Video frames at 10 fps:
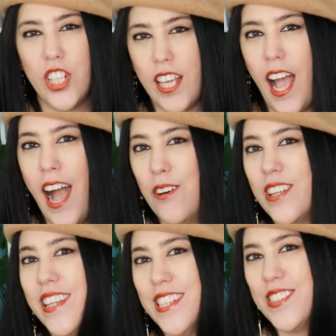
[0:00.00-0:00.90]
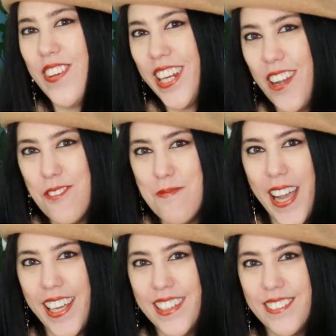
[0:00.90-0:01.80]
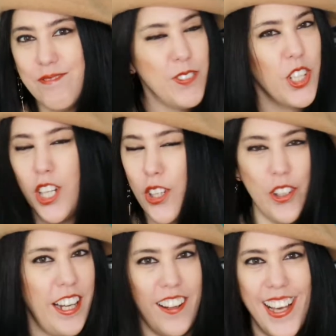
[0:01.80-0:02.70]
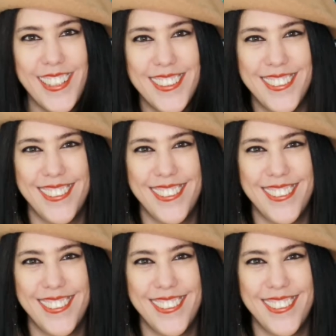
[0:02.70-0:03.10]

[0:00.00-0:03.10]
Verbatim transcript: check out this video of mine. You're gonna learn a lot.